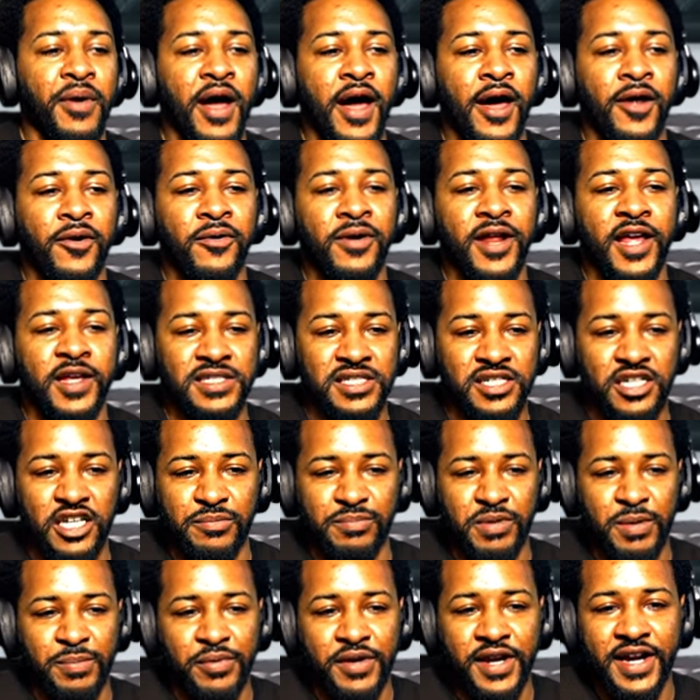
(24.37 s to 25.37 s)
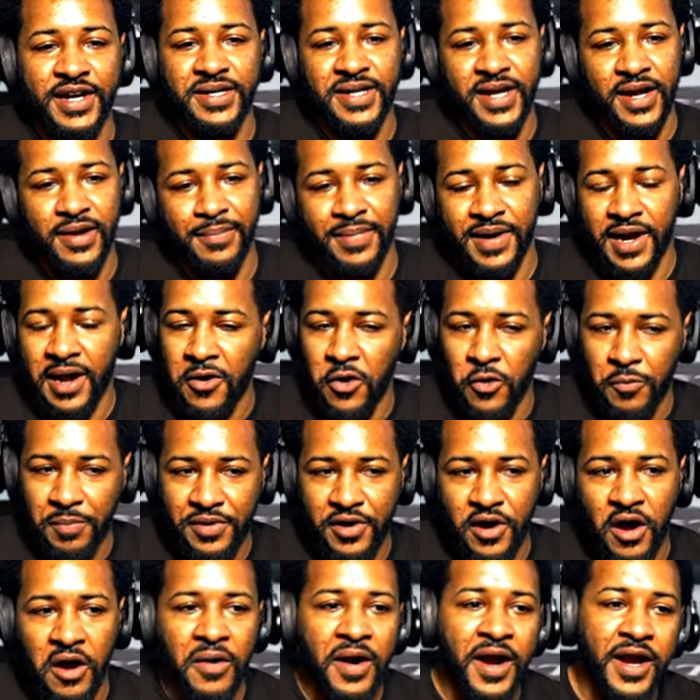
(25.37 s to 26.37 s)
I don't like seeing people like that, but I hope
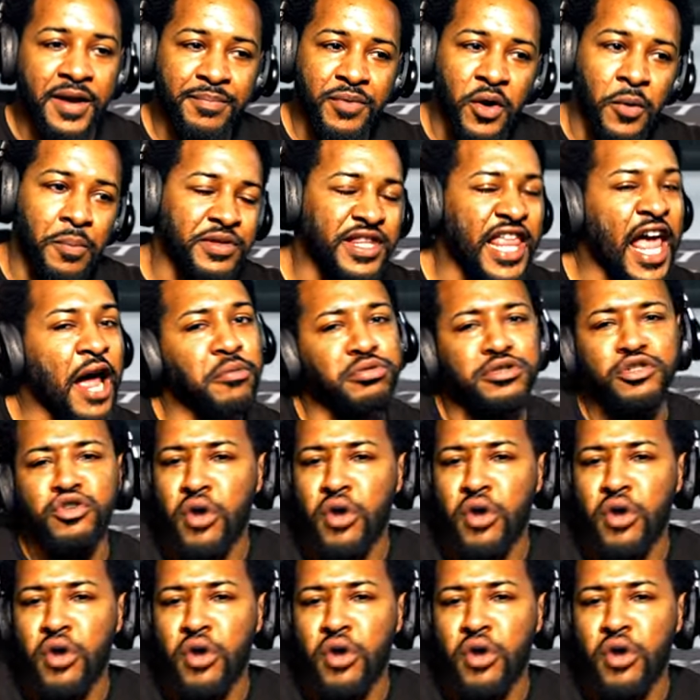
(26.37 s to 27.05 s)
he all right, bro. But that was